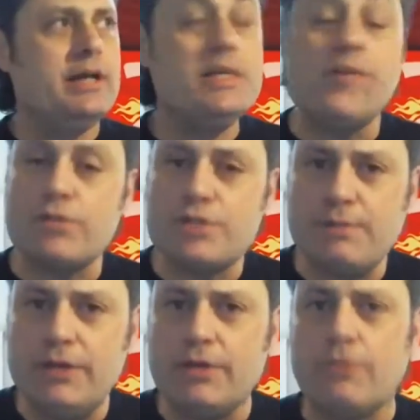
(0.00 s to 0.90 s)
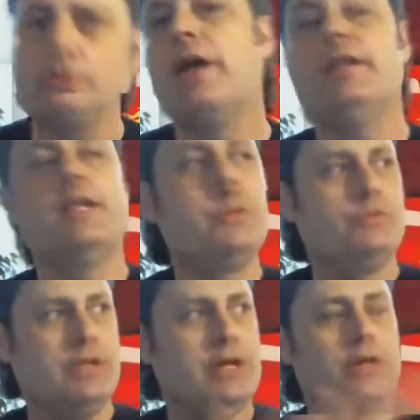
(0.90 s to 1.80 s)
Need for Speed the mm-hmm. Run. Mm -hmm.
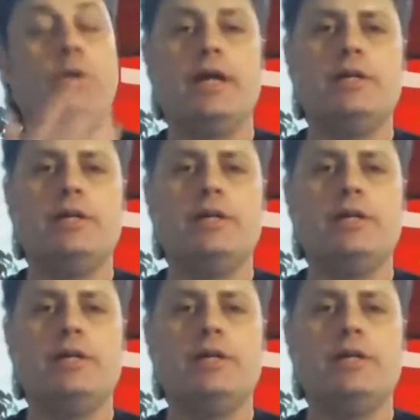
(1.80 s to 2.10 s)
That's the other one I